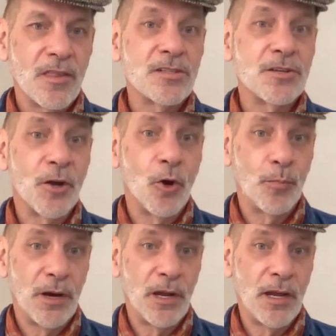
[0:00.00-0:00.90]
There's an
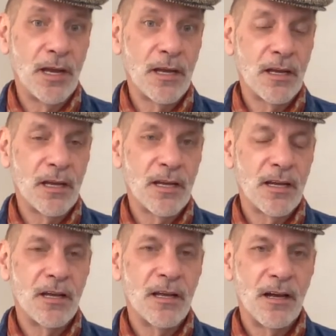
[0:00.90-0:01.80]
opening
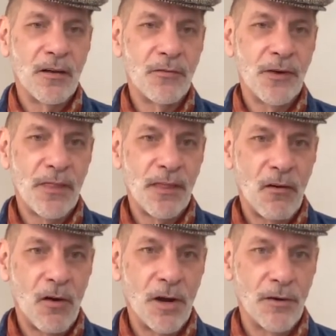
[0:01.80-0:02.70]
of the
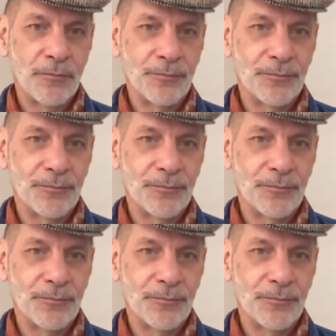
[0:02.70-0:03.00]
heart.